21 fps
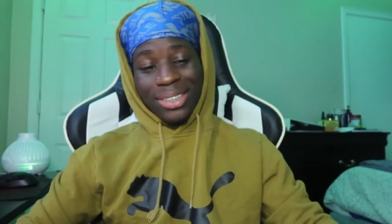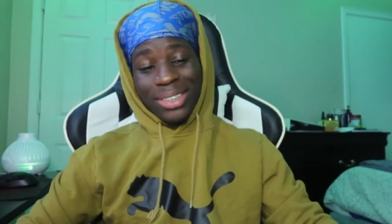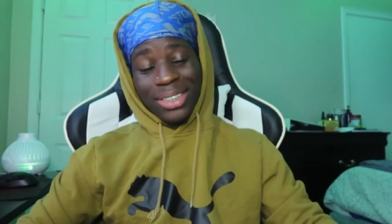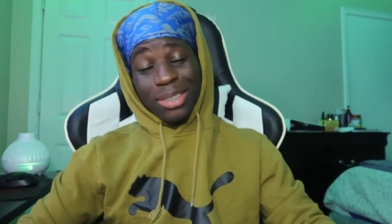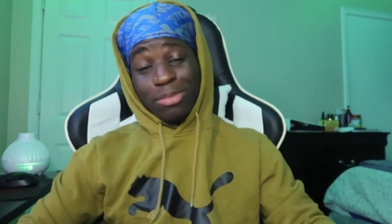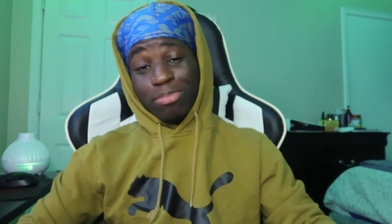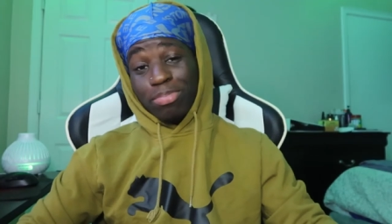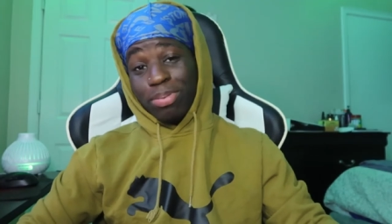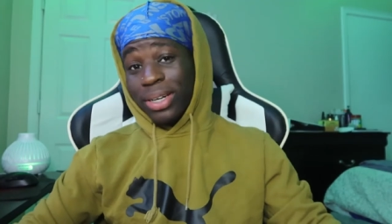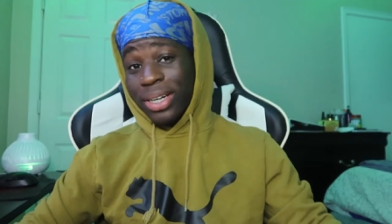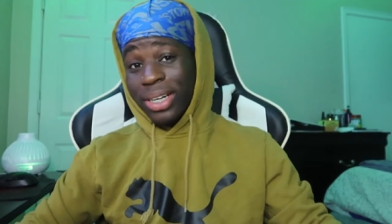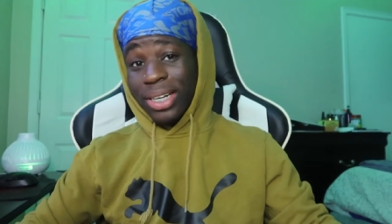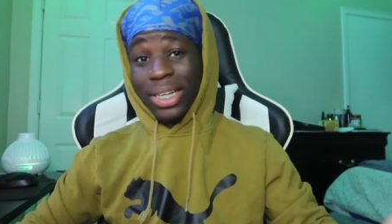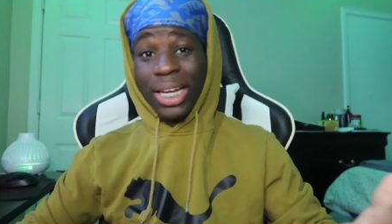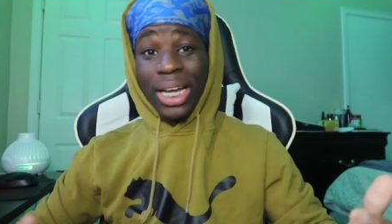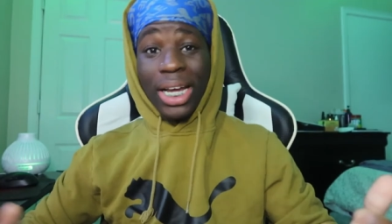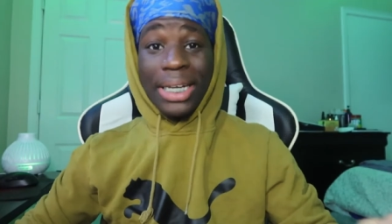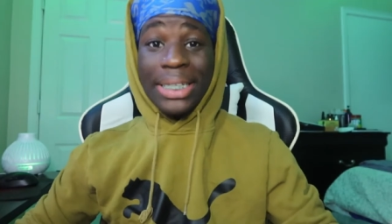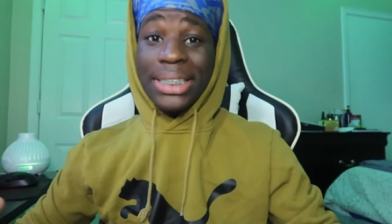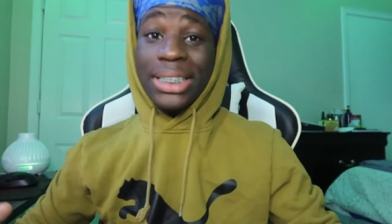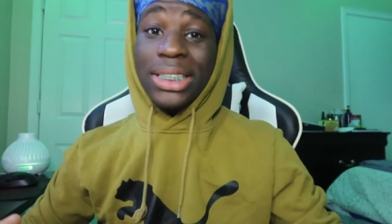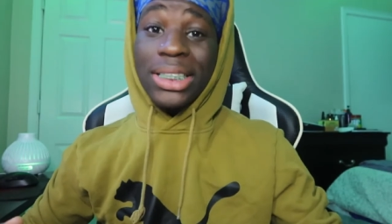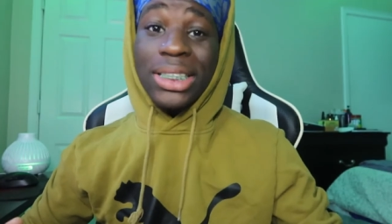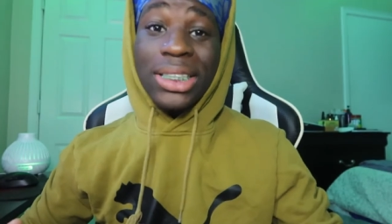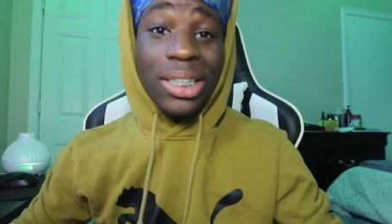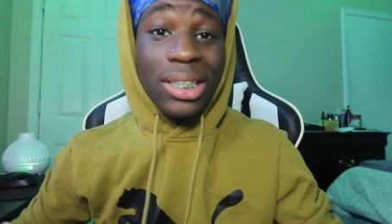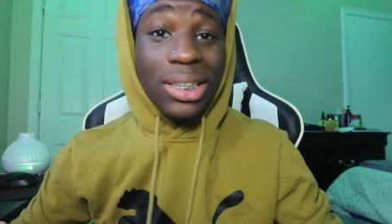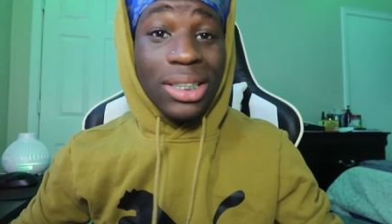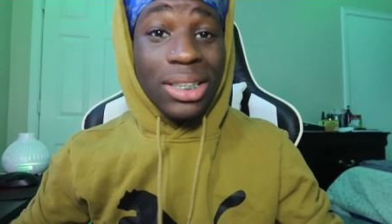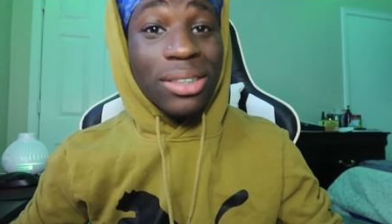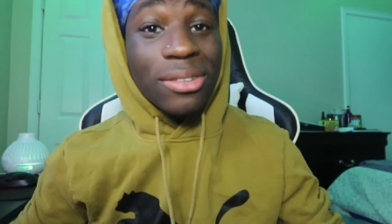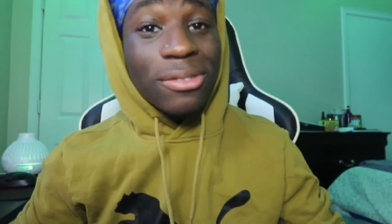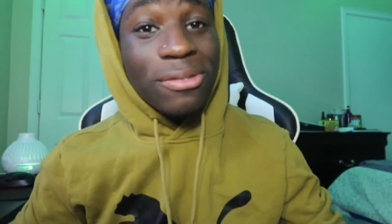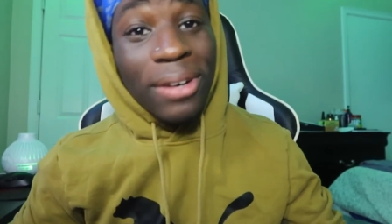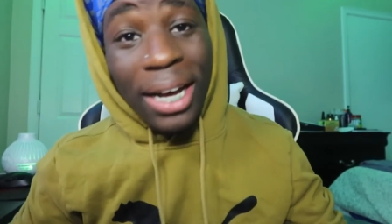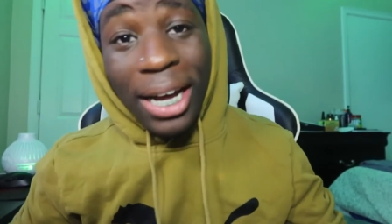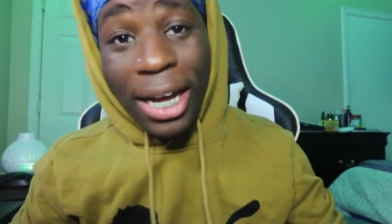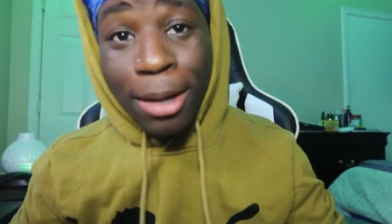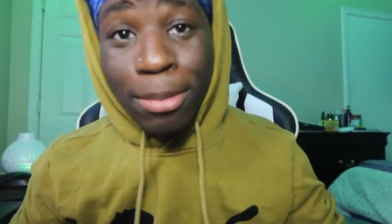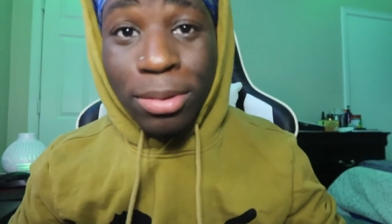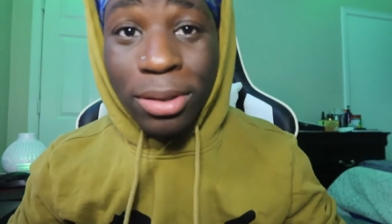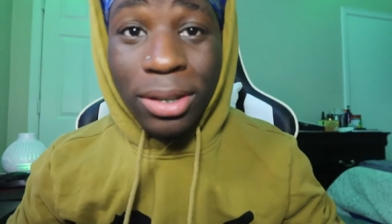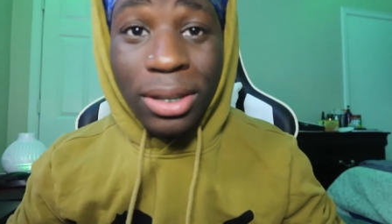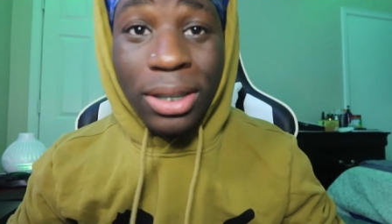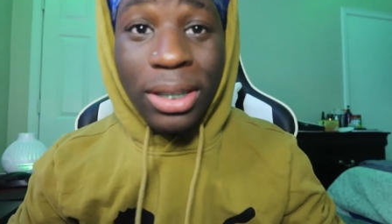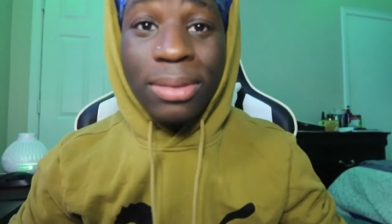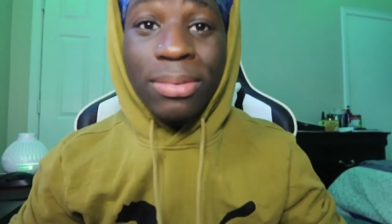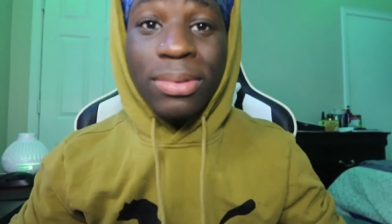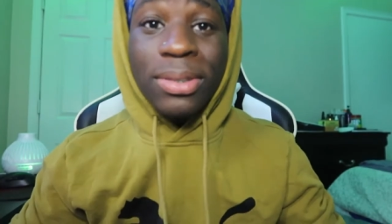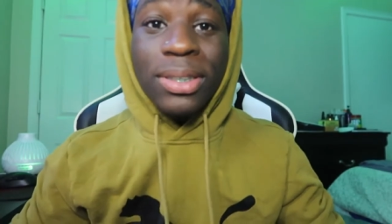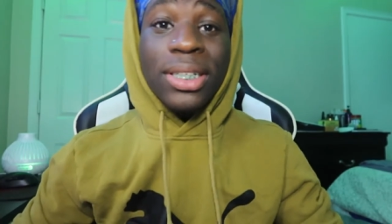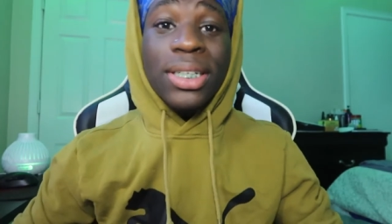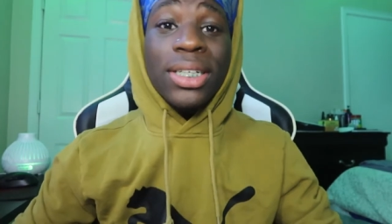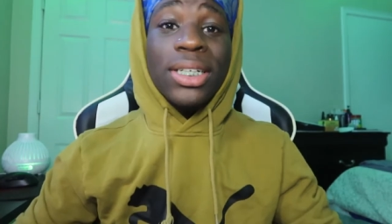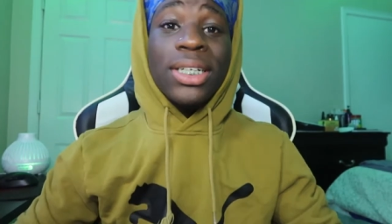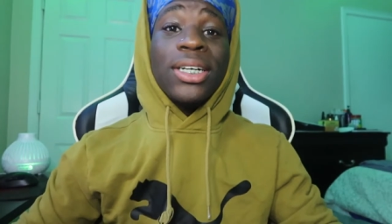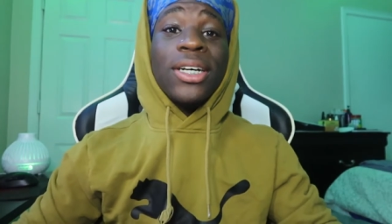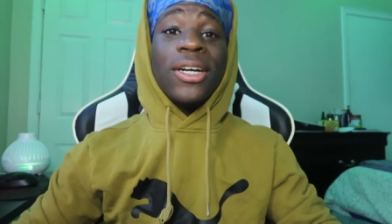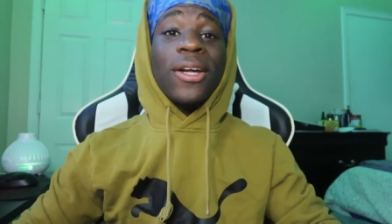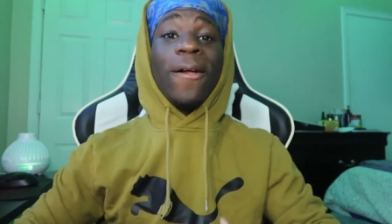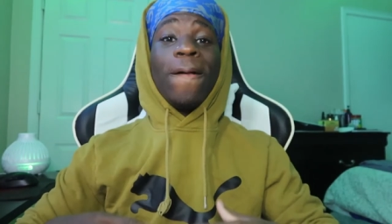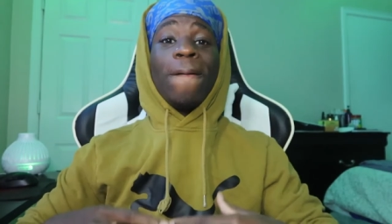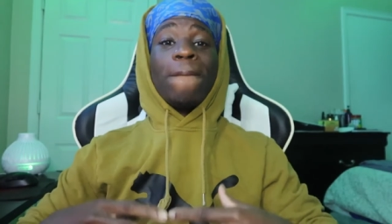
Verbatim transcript: just playing the game just chilling just vibing you know what I'm saying.